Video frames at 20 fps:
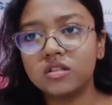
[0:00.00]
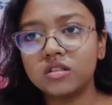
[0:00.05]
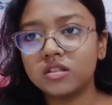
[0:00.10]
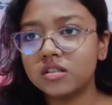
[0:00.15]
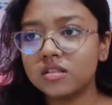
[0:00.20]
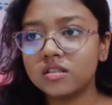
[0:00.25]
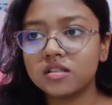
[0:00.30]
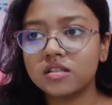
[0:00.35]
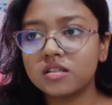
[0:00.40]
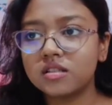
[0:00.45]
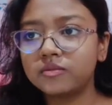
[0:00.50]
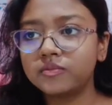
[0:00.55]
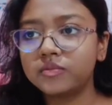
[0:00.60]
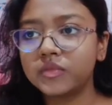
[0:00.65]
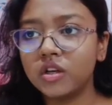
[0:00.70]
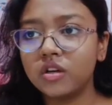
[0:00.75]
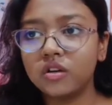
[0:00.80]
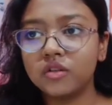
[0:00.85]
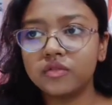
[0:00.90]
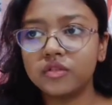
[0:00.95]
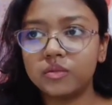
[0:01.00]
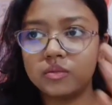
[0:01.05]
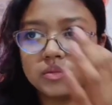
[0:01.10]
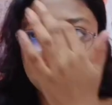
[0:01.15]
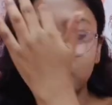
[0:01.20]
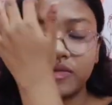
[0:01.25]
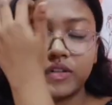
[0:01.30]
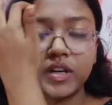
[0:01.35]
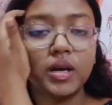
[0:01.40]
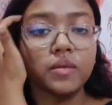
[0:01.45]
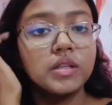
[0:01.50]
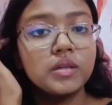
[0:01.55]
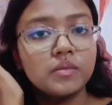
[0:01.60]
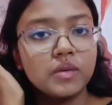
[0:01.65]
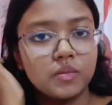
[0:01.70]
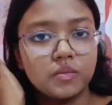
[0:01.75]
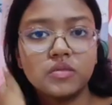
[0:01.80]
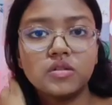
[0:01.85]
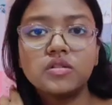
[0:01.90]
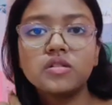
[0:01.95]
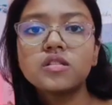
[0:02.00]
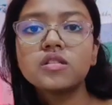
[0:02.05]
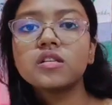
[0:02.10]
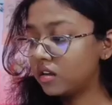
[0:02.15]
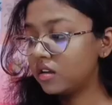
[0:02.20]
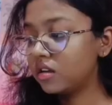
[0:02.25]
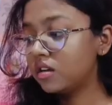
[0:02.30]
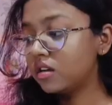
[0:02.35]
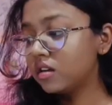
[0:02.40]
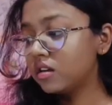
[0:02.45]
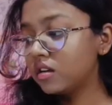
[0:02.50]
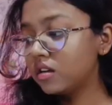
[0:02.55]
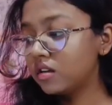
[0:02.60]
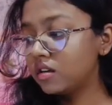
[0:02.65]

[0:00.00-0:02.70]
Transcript: or just, you know, from your family members.